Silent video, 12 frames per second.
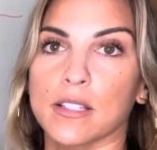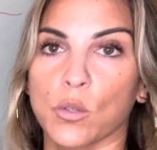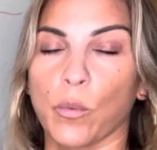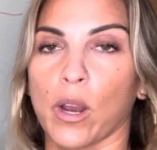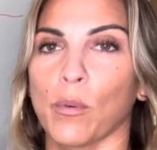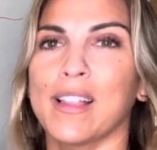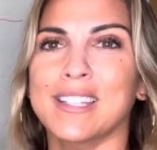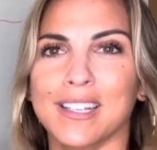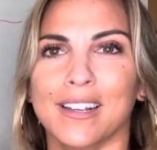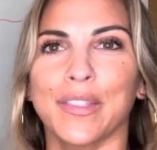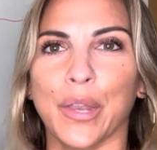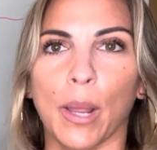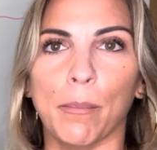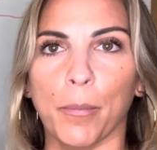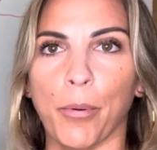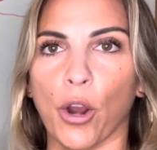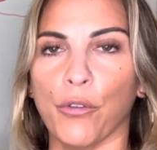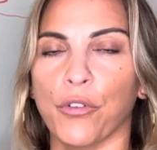squared. Let's look at the number
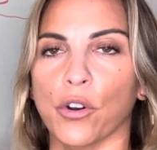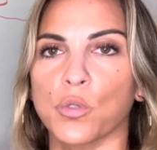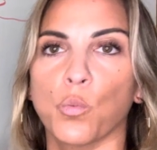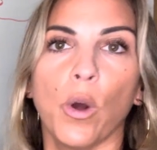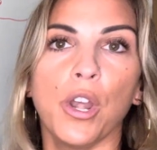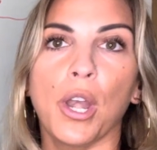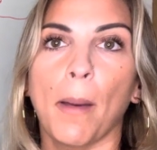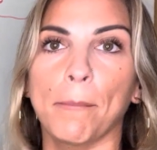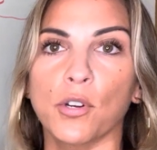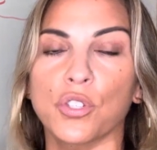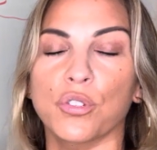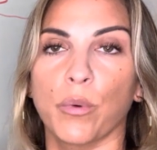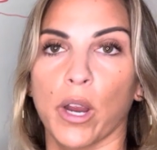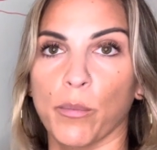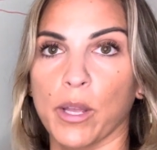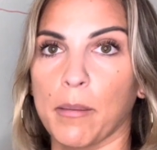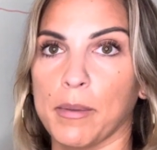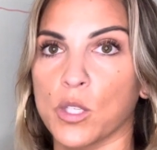part first. What number squared
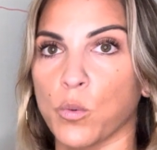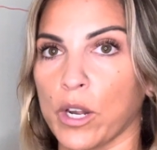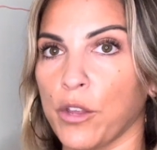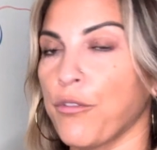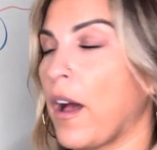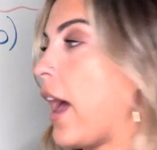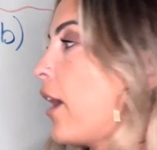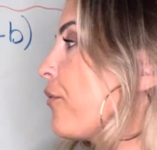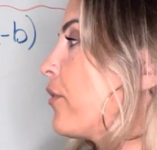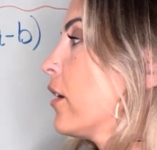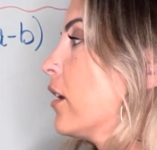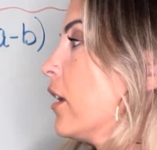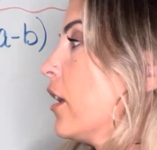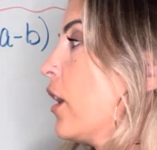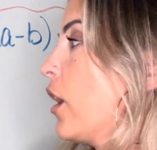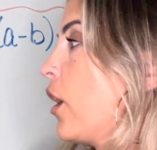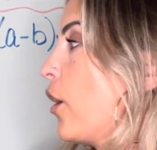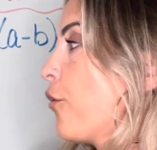would give me 25?
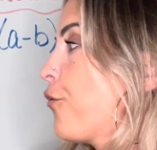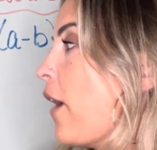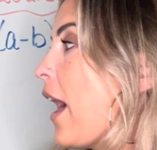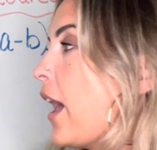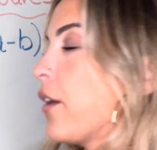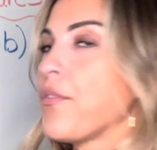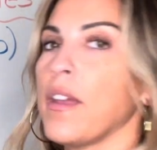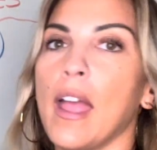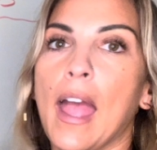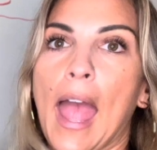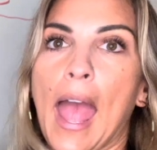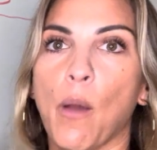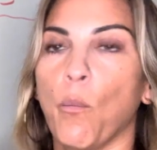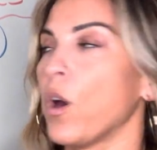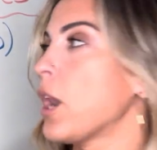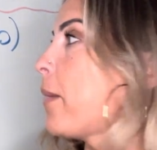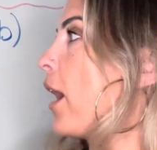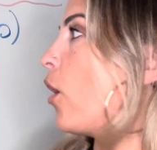5. And
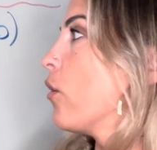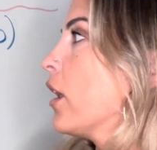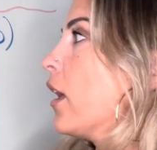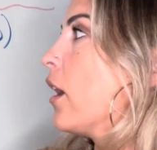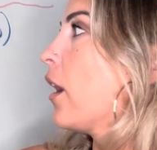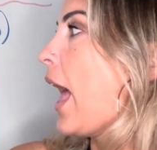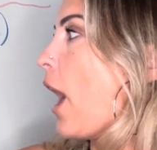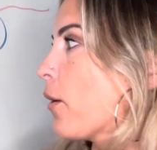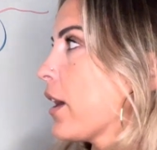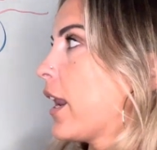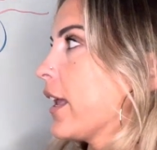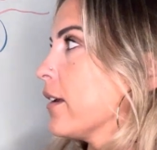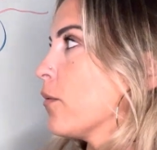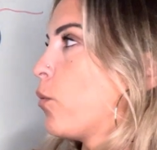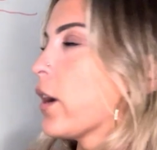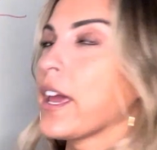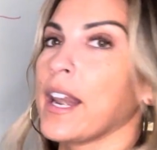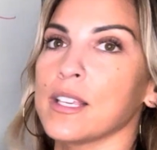what about how can I,
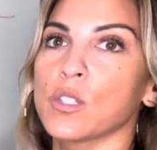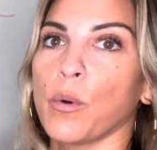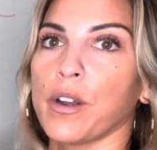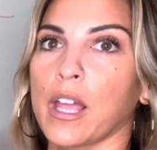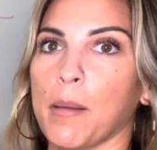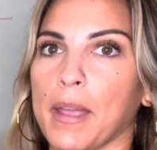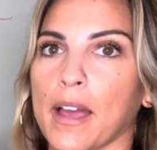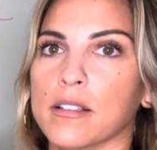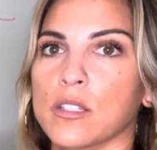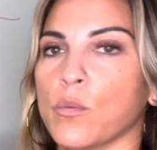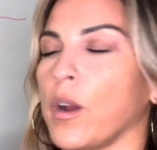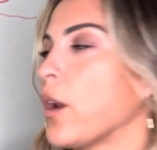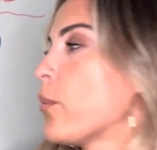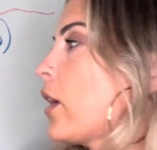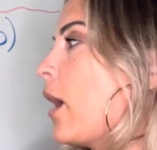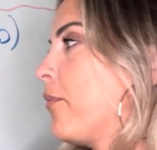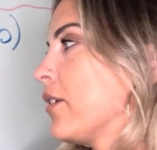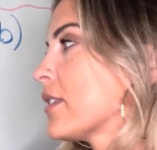what can I square to get me x squared? Well,
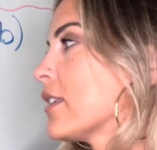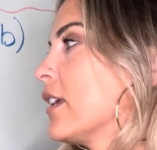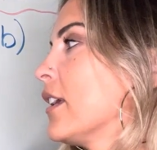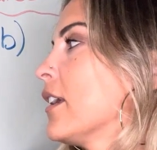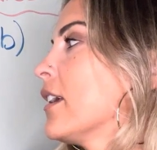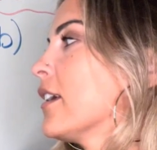obviously